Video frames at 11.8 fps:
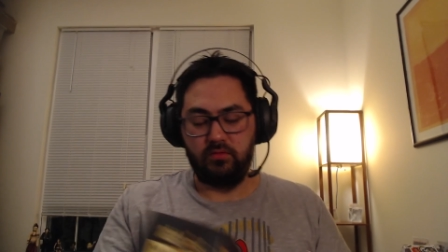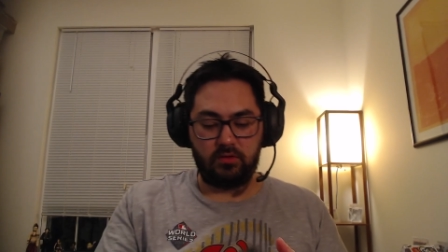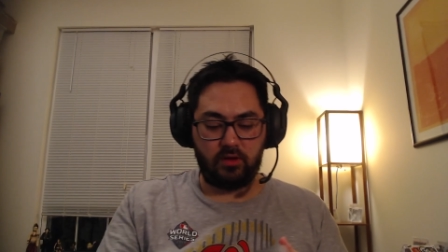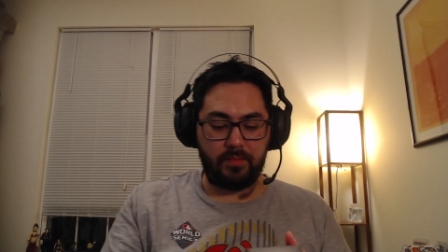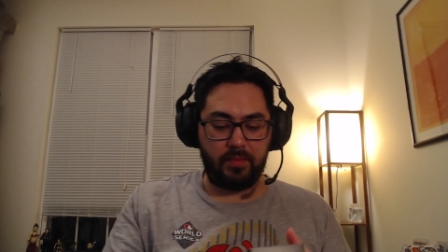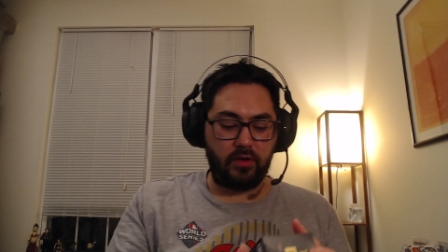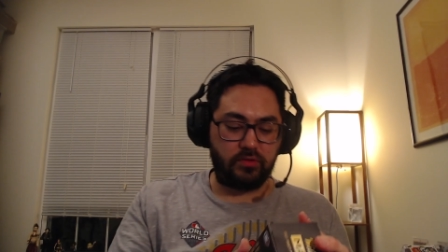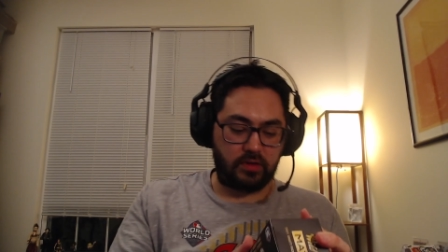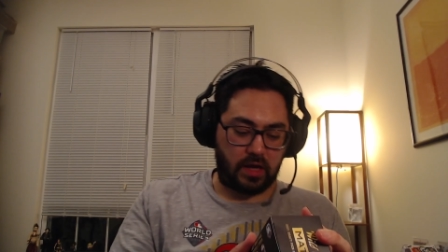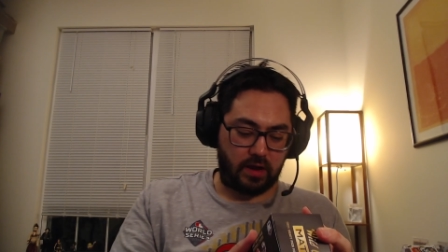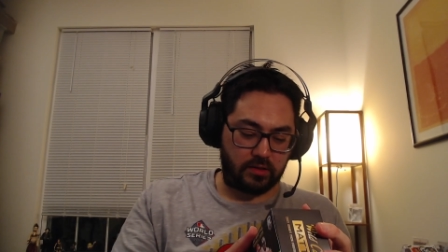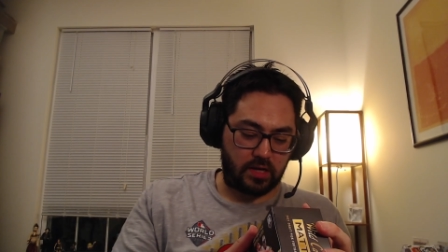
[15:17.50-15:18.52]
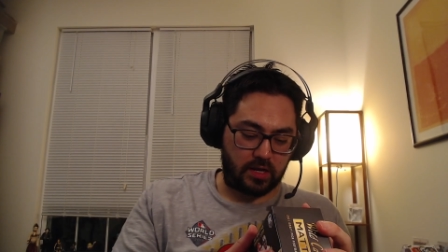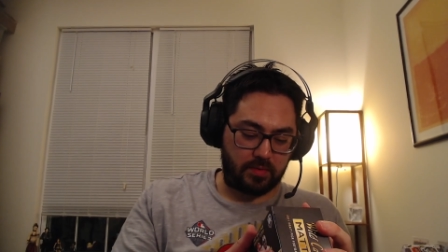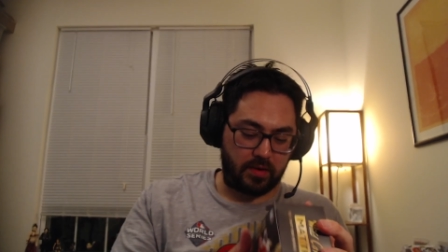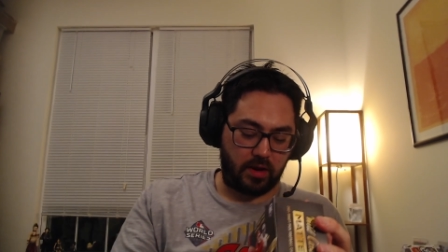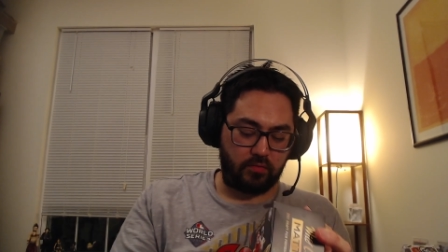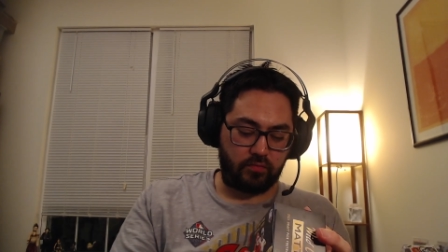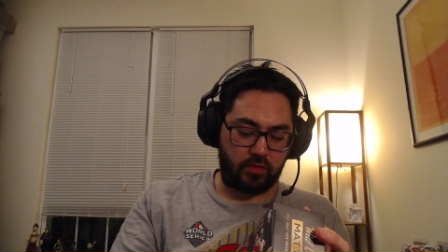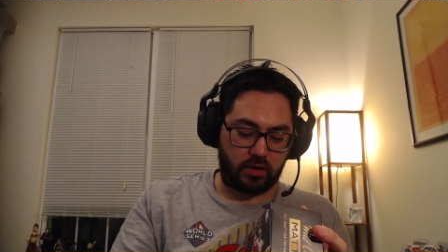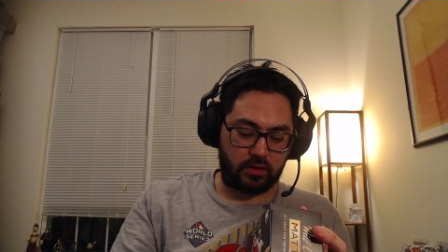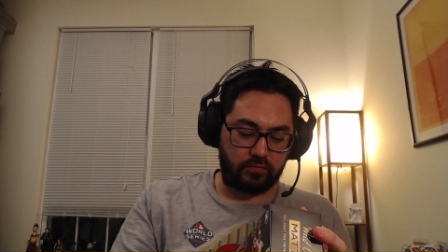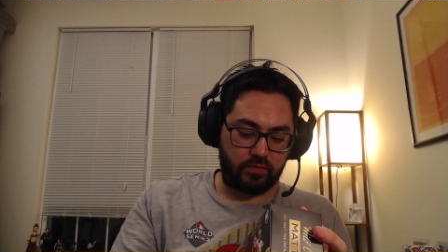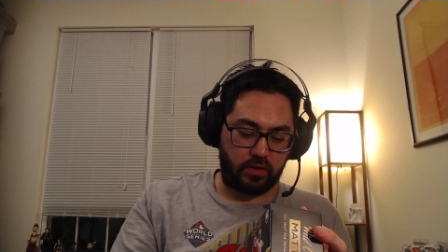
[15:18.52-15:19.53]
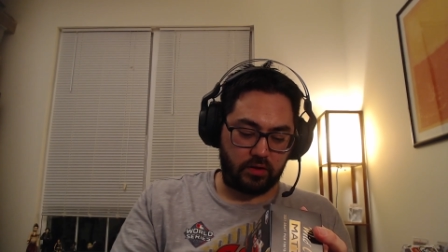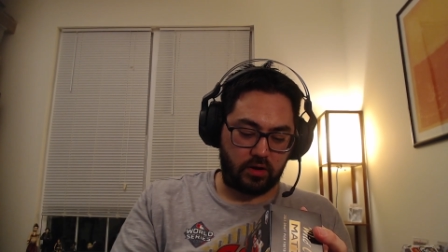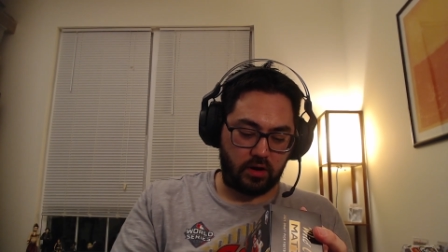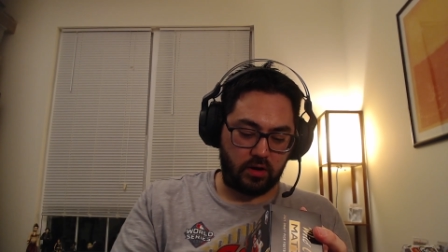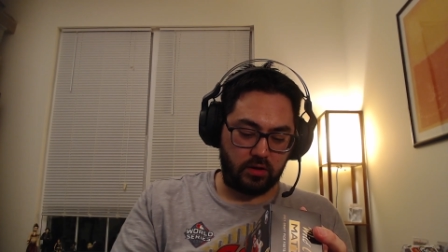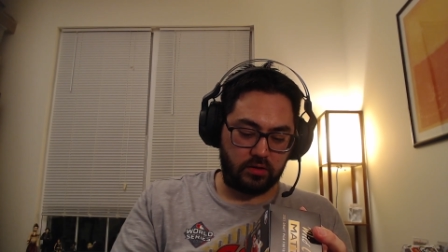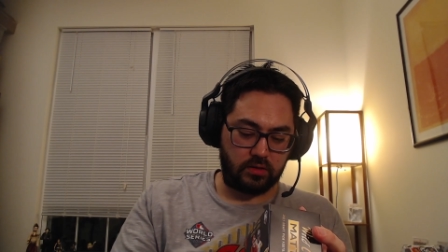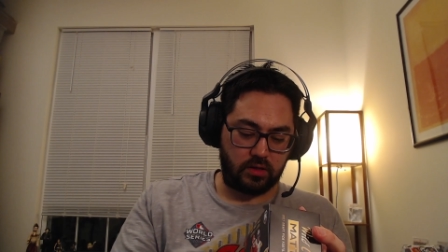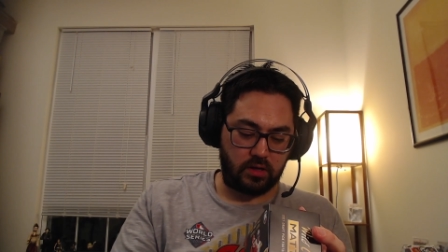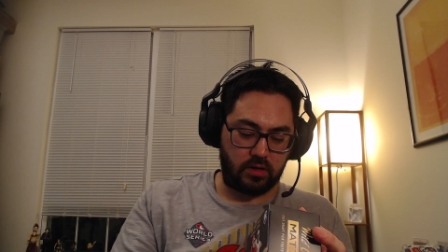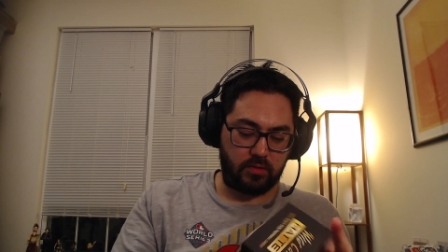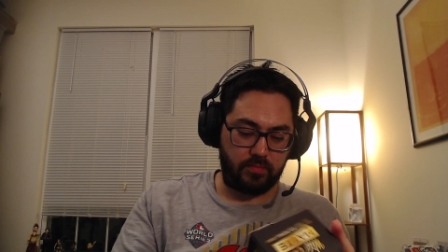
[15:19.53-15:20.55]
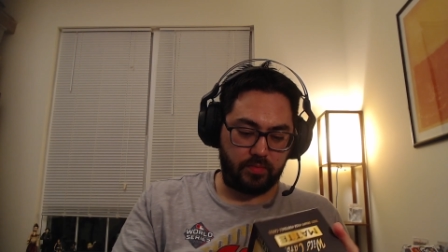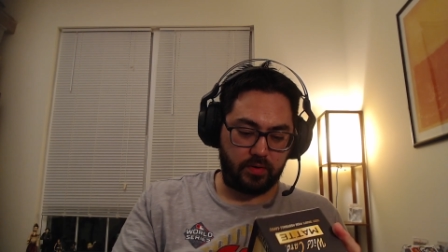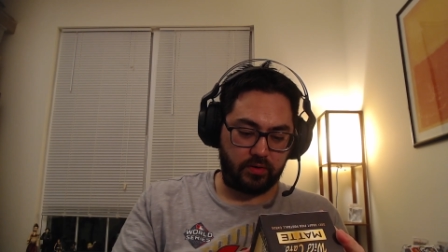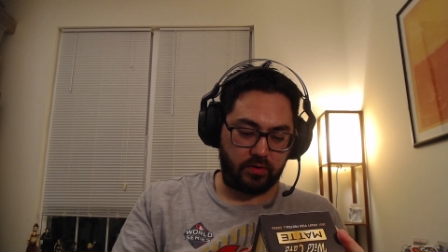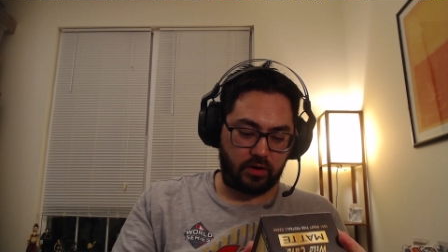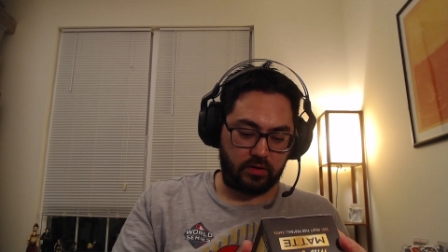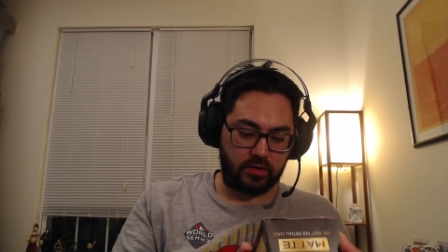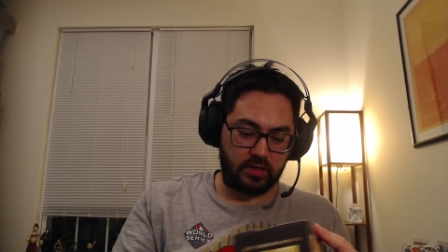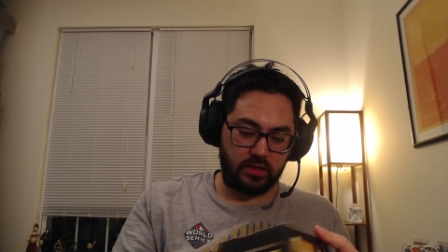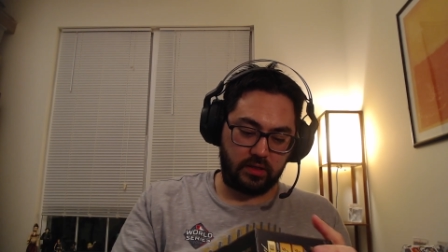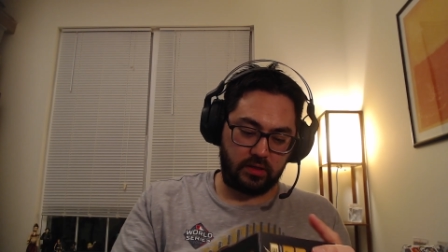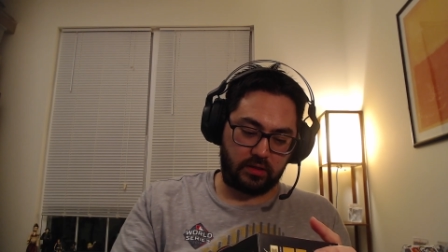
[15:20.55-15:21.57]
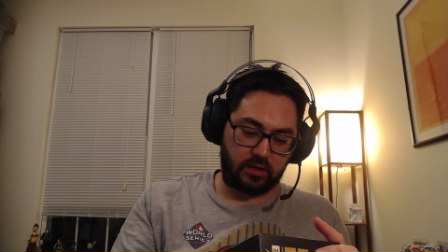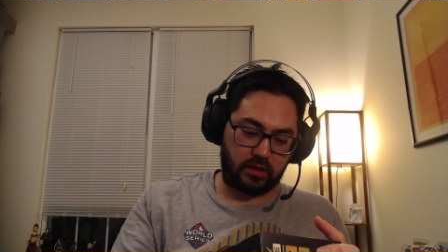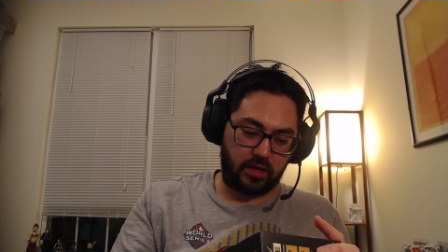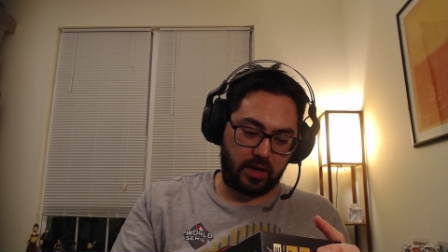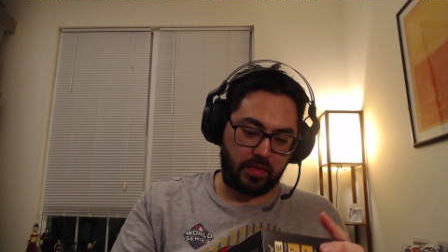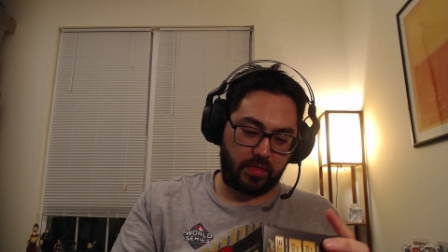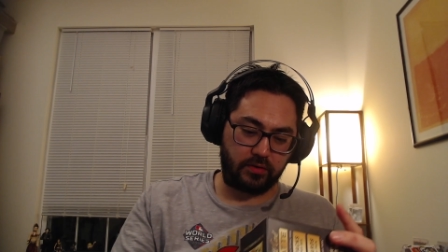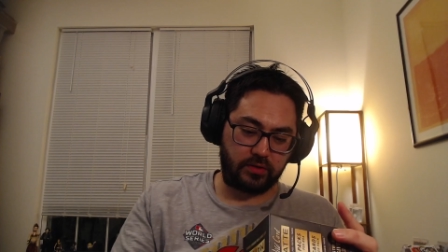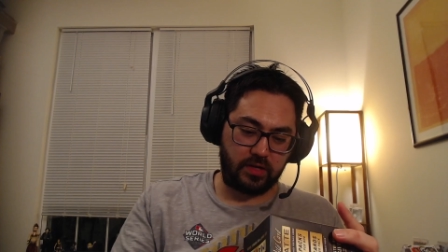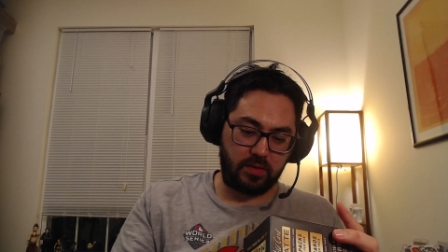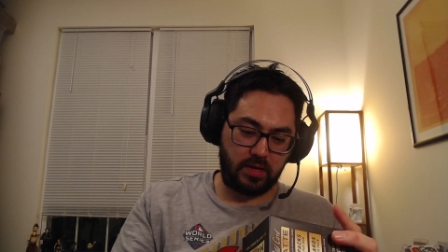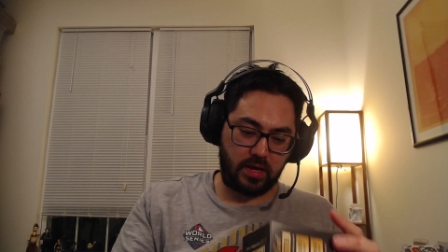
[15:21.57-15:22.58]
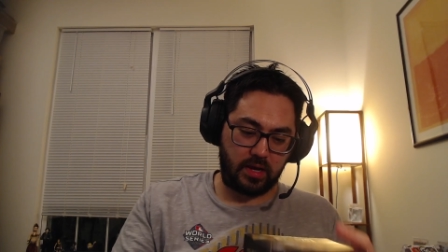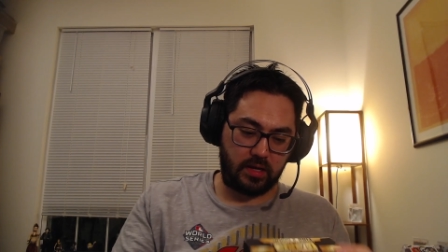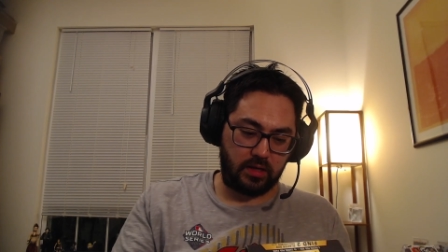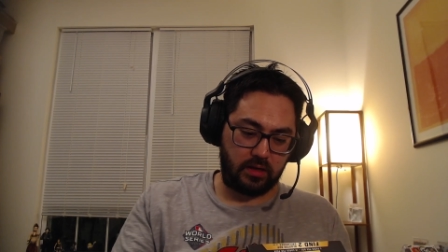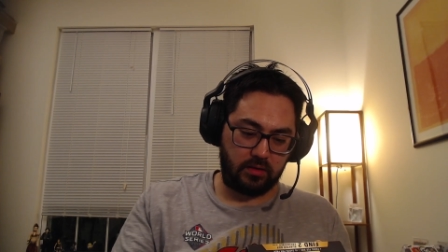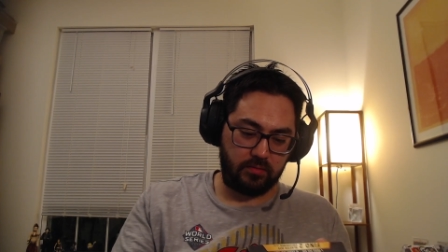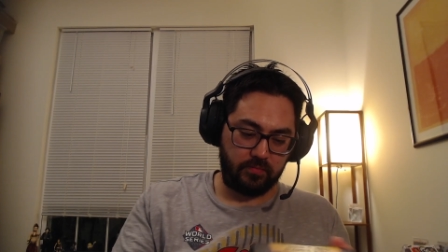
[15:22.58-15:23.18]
I mean, there's obviously not going to be any relic cards, but there doesn't claim that there's going to be any